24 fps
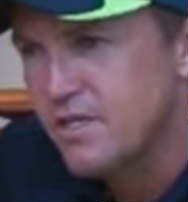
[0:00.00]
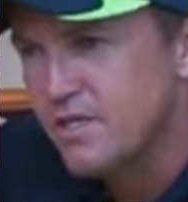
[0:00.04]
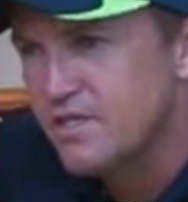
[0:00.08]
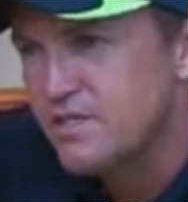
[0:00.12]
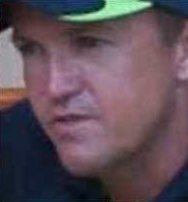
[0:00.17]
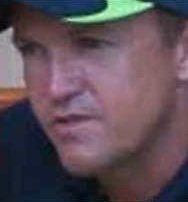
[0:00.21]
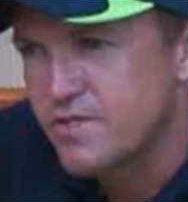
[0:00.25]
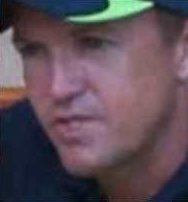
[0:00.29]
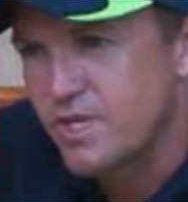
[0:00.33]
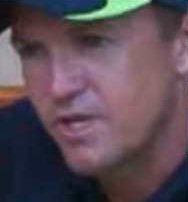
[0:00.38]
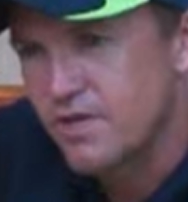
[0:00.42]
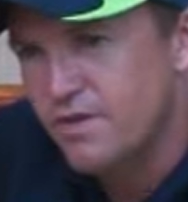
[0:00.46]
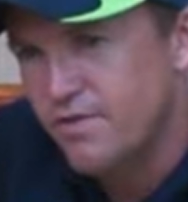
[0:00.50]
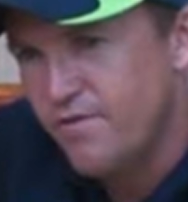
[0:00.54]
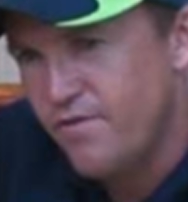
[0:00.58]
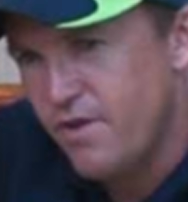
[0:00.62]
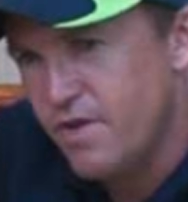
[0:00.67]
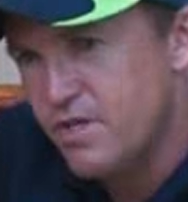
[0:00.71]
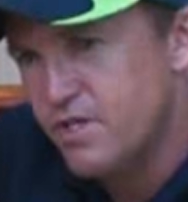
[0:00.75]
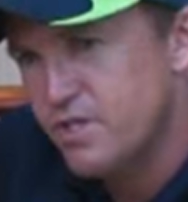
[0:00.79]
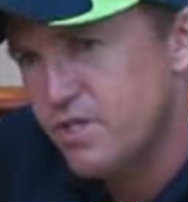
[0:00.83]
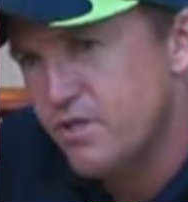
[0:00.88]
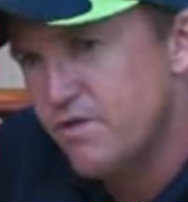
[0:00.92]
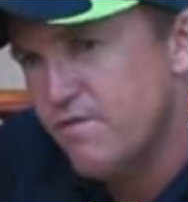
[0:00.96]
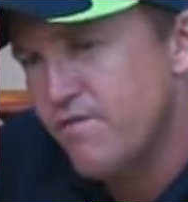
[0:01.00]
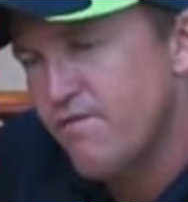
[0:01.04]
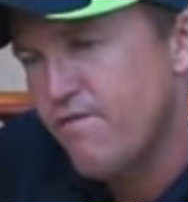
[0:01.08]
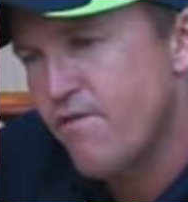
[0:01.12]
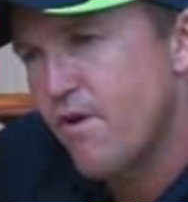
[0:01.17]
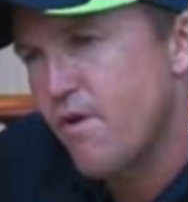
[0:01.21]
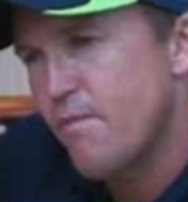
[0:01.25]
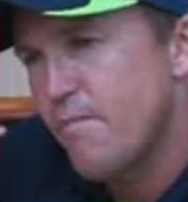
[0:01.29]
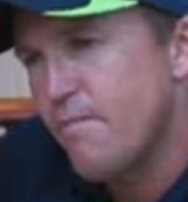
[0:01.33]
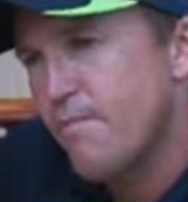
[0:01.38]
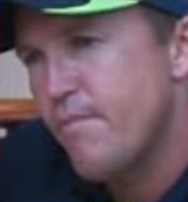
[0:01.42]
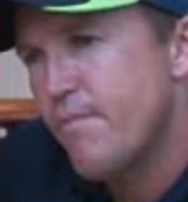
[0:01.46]
sense of satisfaction
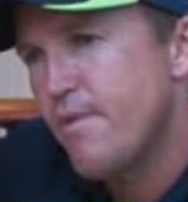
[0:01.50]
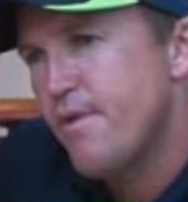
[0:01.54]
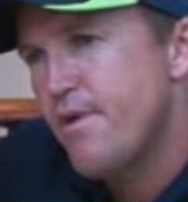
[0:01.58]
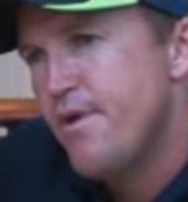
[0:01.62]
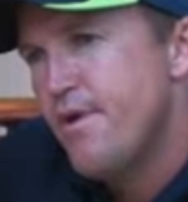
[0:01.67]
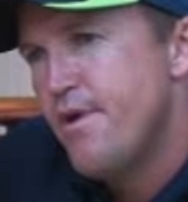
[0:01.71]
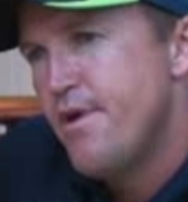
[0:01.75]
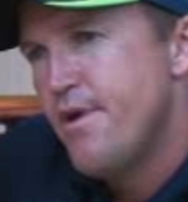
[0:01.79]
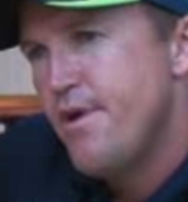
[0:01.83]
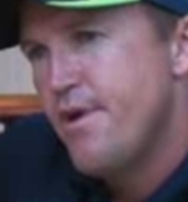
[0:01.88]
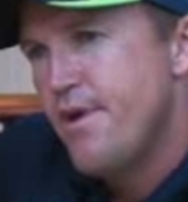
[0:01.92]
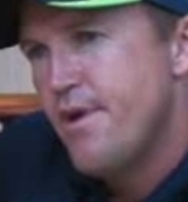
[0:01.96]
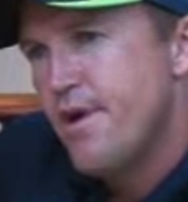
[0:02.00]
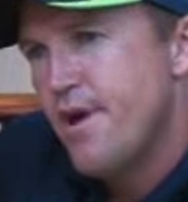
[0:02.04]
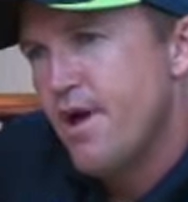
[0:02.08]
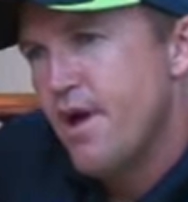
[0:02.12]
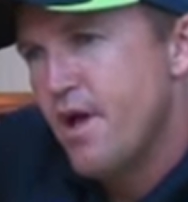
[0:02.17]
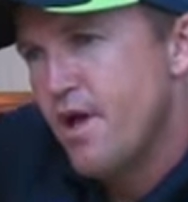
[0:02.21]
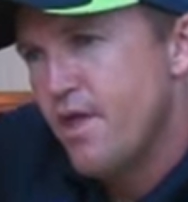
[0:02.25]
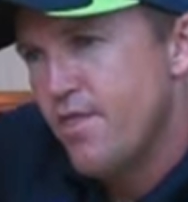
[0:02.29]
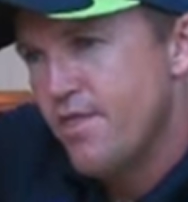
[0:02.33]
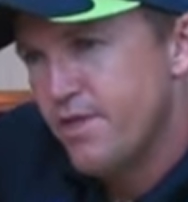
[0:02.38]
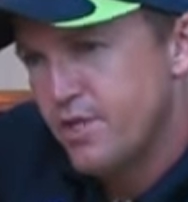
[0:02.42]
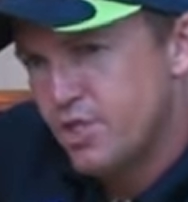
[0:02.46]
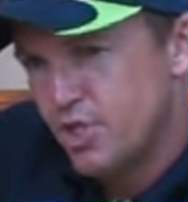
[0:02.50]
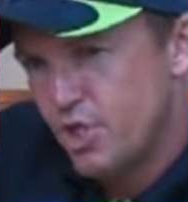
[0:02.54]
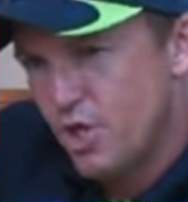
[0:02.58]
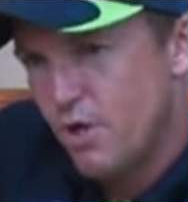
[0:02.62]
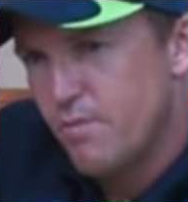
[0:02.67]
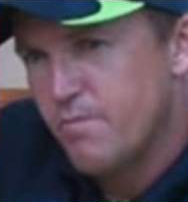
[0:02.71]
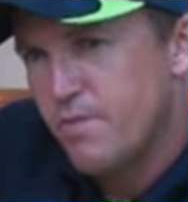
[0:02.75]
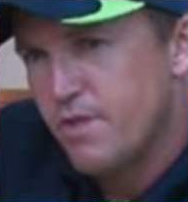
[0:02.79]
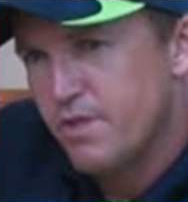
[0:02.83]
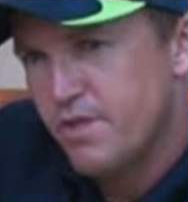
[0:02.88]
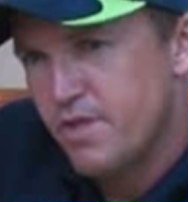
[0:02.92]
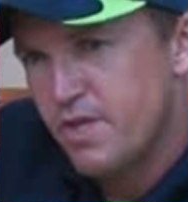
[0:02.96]
from uh, the
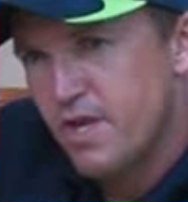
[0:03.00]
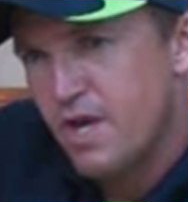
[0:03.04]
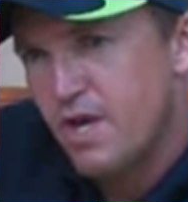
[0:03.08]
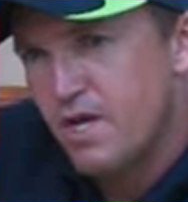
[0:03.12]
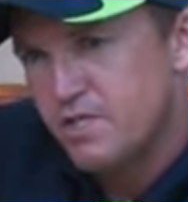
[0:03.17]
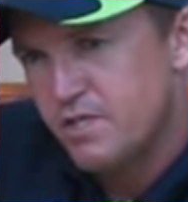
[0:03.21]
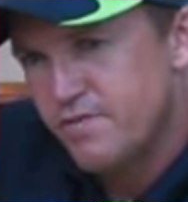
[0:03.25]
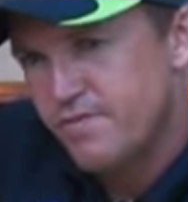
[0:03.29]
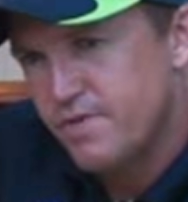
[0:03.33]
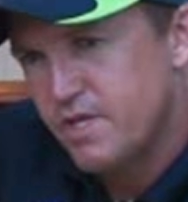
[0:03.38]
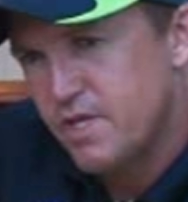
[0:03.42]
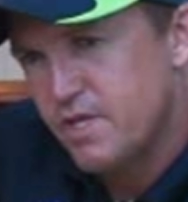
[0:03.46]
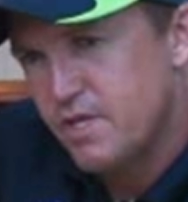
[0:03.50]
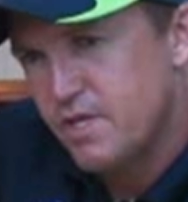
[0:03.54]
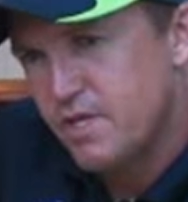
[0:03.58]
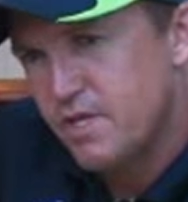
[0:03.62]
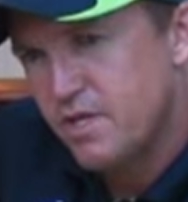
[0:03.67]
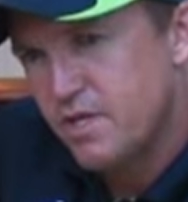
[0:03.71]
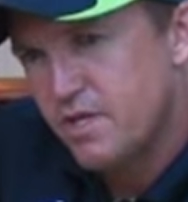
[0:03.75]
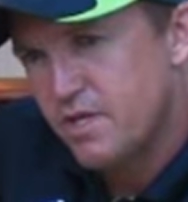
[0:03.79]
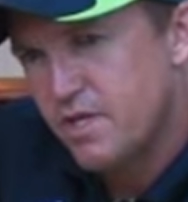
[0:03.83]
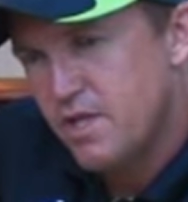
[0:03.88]
job that the guys have done.